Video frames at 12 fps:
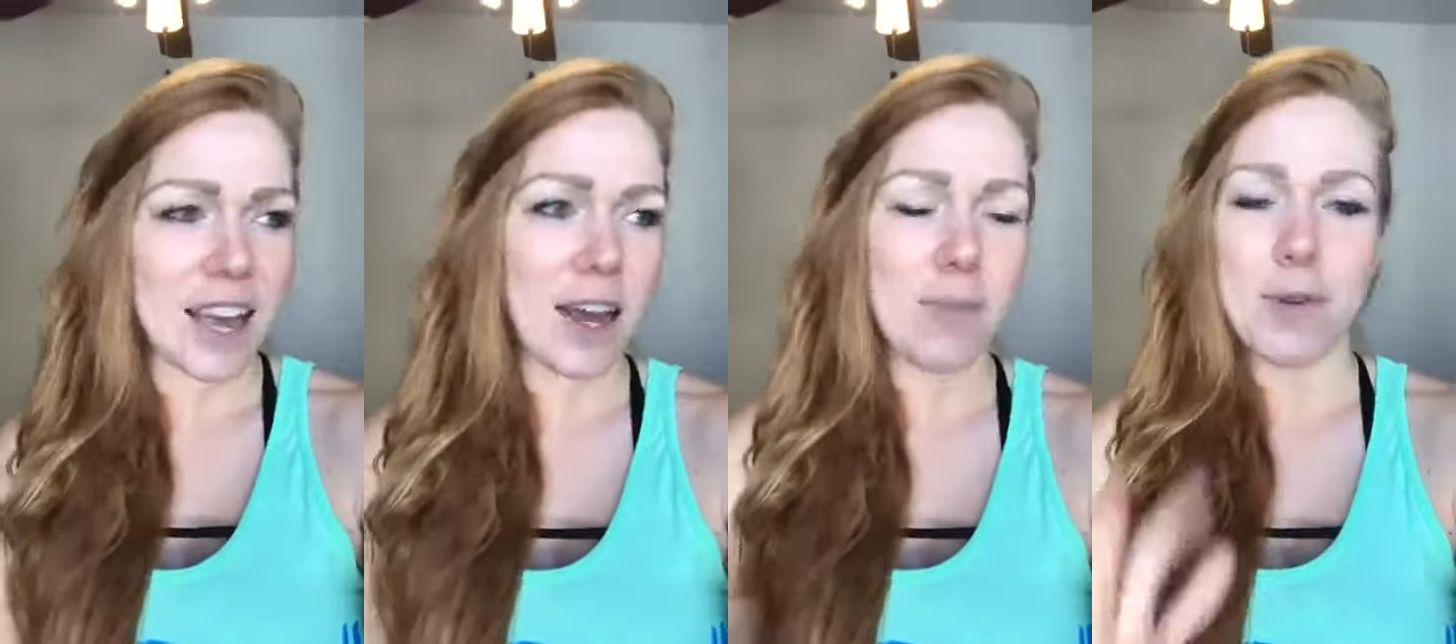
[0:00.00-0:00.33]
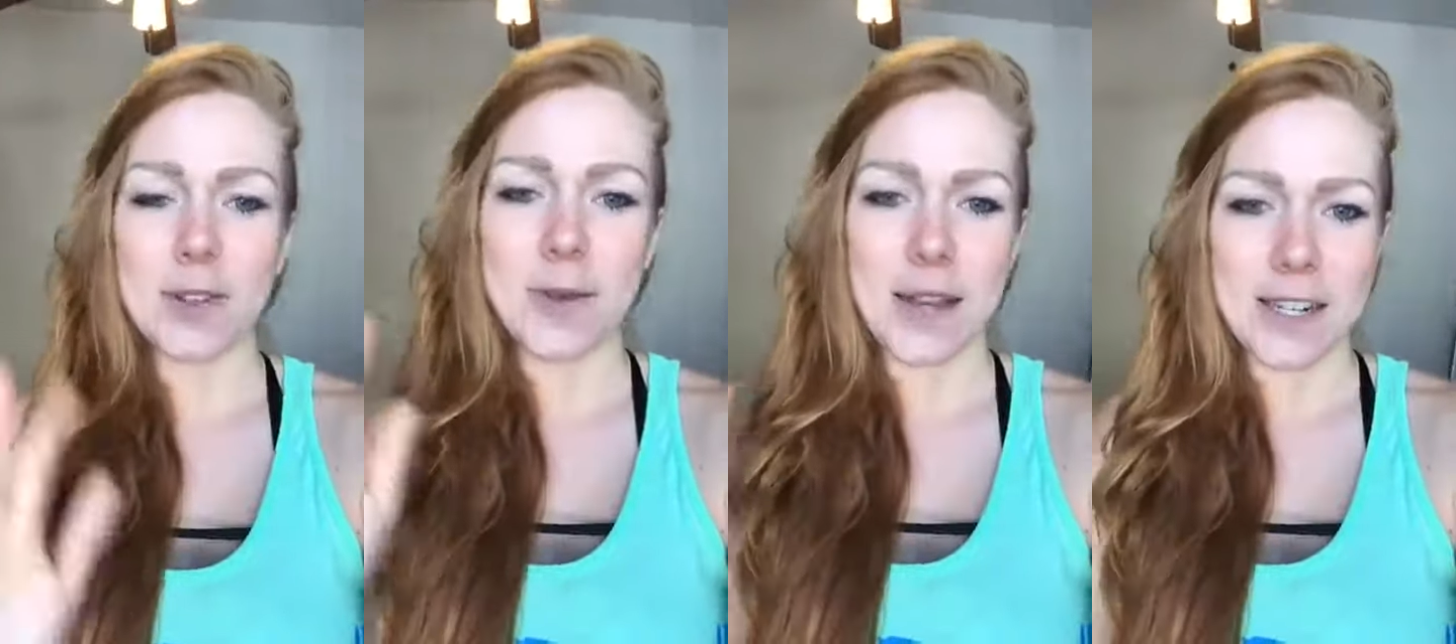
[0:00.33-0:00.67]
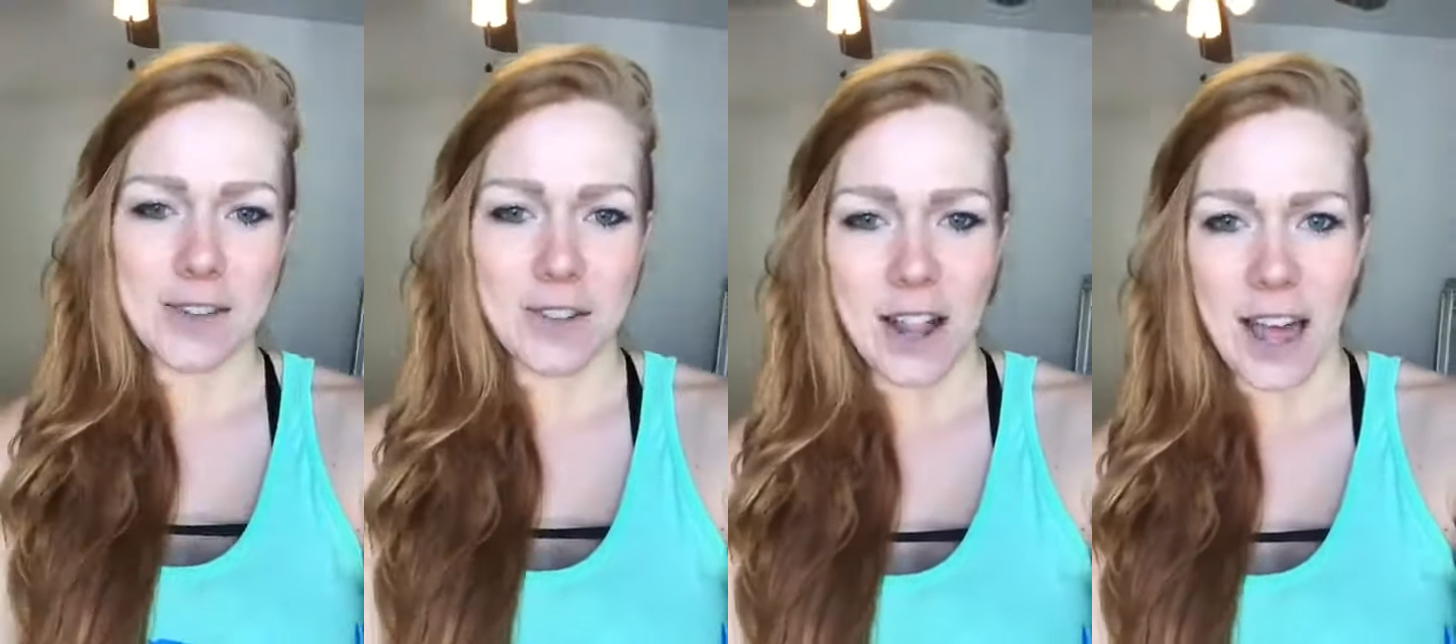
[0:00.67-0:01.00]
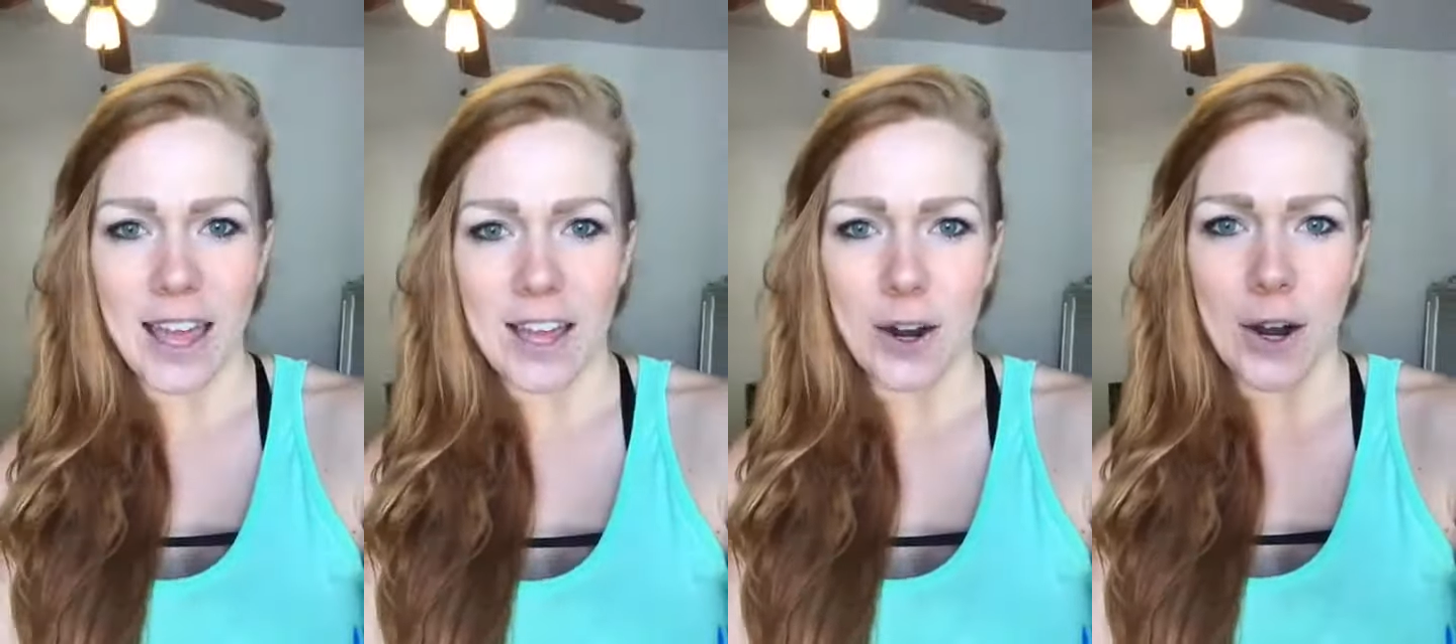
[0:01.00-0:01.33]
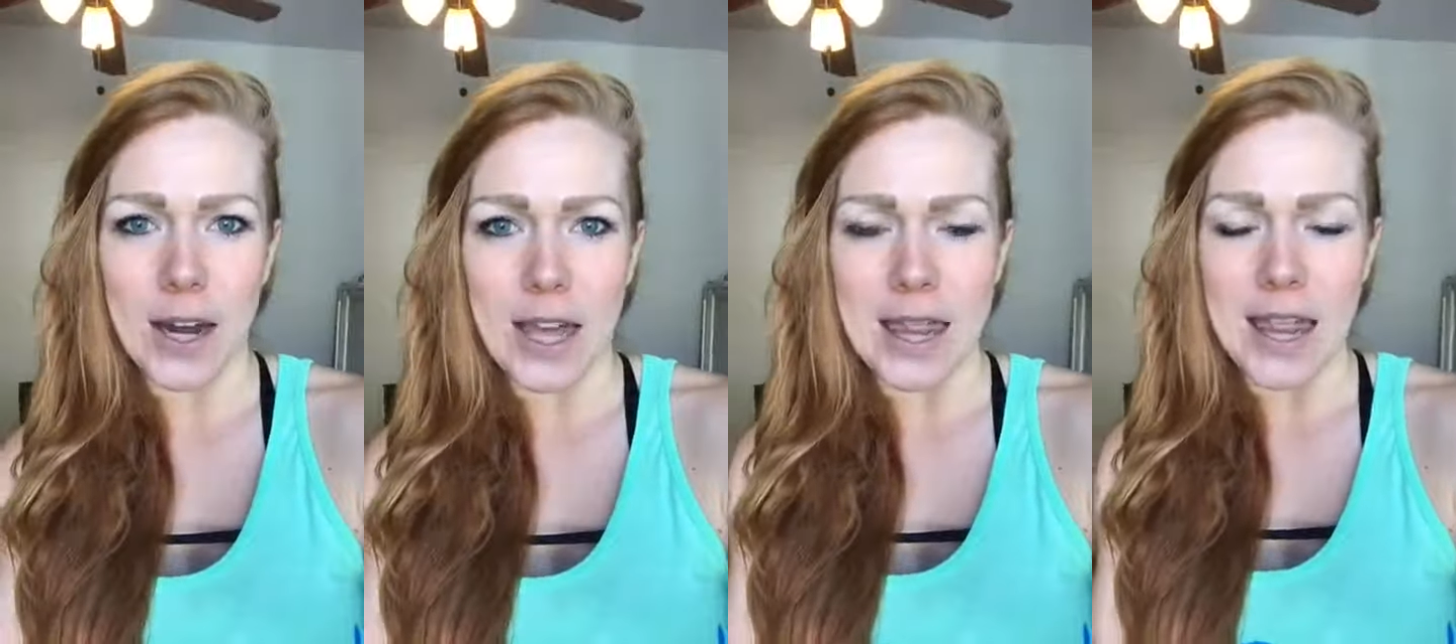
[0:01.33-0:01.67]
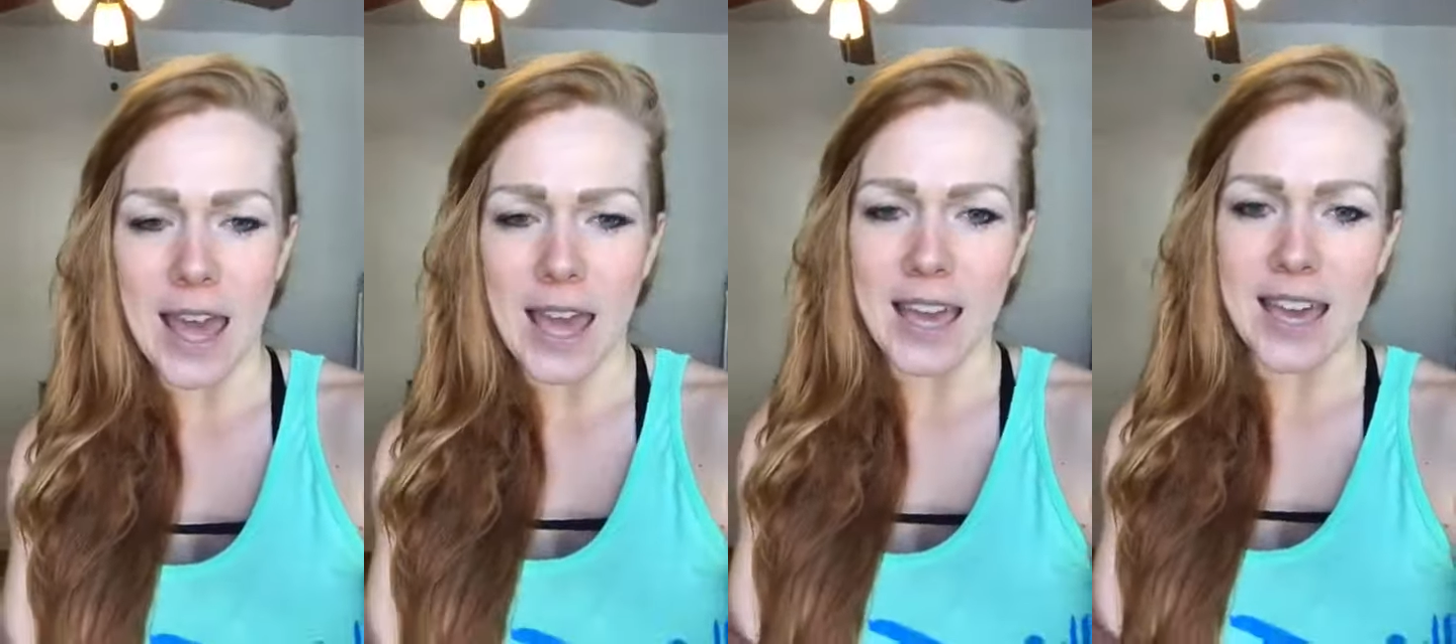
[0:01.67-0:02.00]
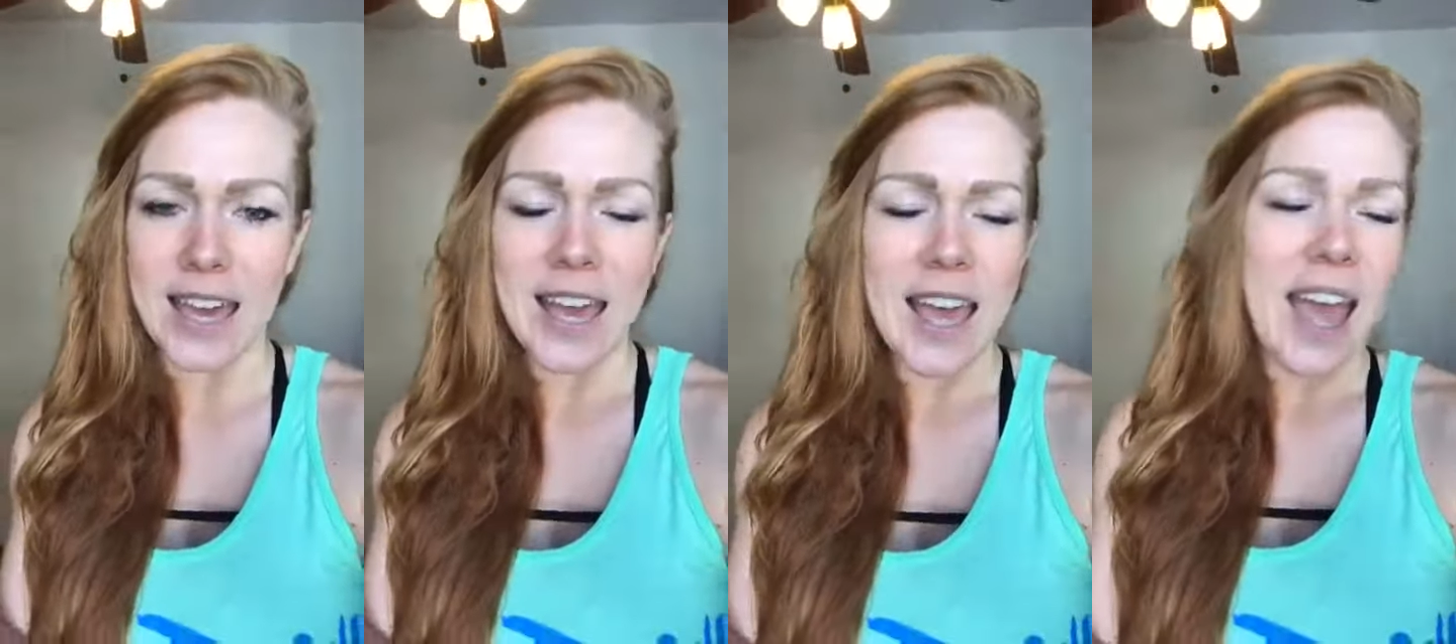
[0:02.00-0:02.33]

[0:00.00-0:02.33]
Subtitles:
not a prospective client or anything,